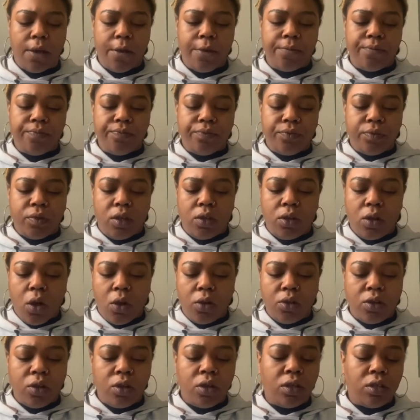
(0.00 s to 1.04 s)
You
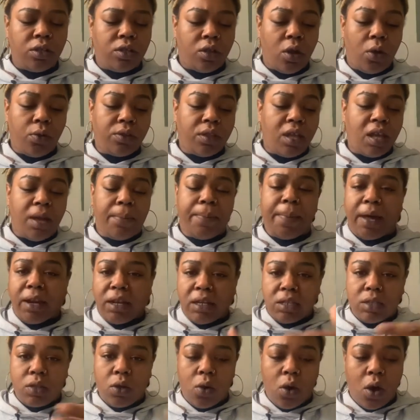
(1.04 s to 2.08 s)
don't think about it
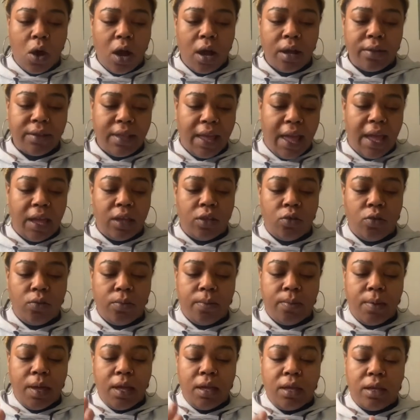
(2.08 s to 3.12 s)
so hard that you
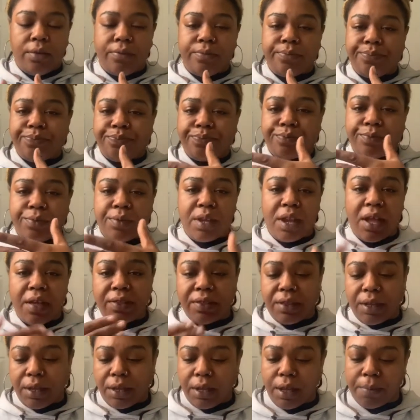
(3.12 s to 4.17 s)
make
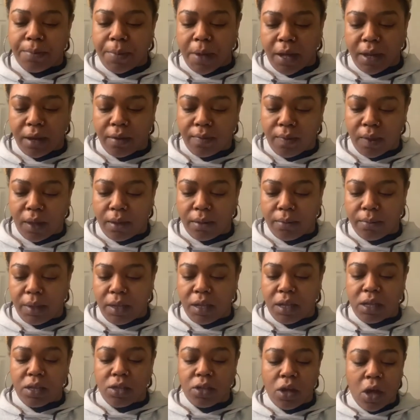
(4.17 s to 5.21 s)
nothing come out of it
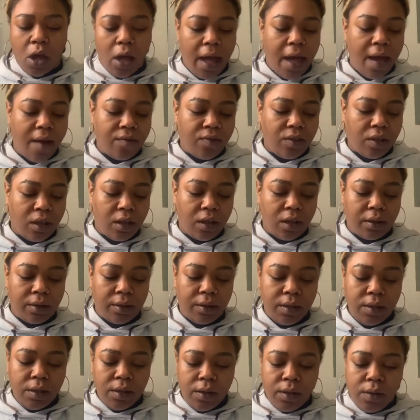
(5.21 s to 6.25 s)
because y'all have the
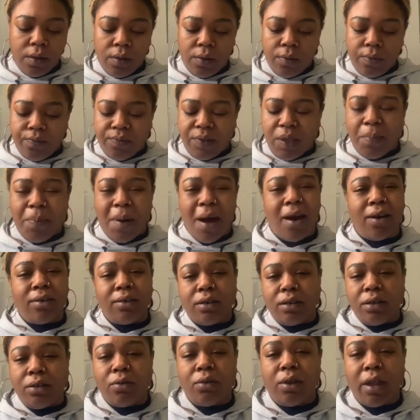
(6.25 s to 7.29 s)
power to
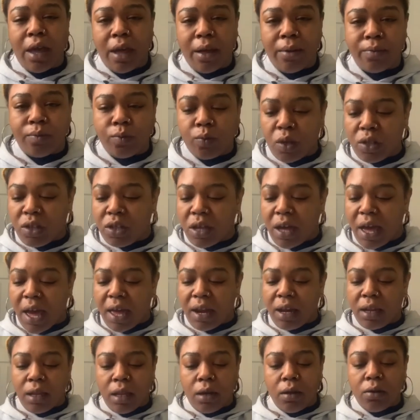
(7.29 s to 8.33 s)
do that. With your
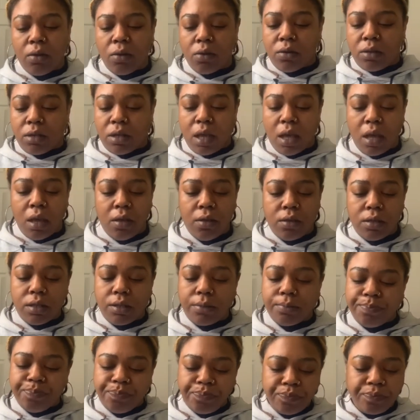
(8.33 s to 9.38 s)
analytical skills,
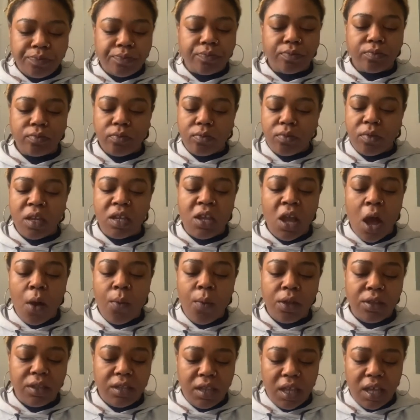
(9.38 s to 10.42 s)
y'all
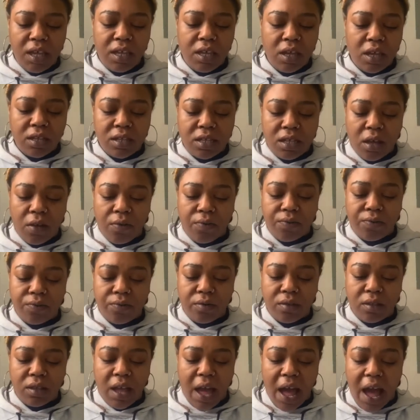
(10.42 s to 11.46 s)
will think yourself
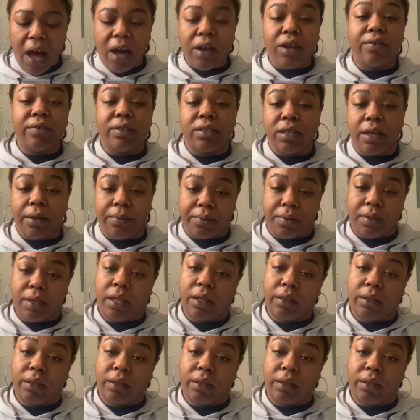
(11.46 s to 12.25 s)
out of something,